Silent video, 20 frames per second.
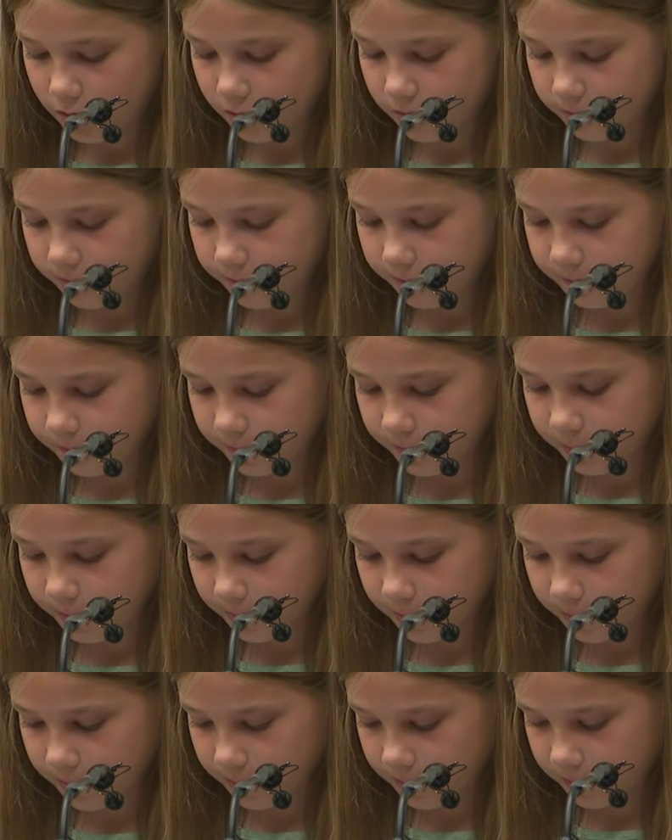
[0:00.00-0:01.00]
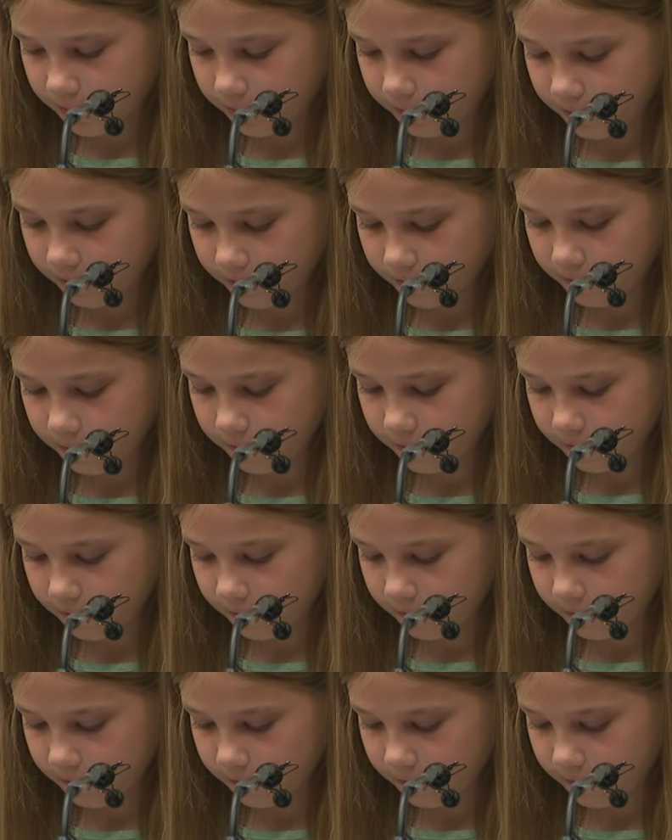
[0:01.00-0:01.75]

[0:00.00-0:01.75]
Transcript: [no speech]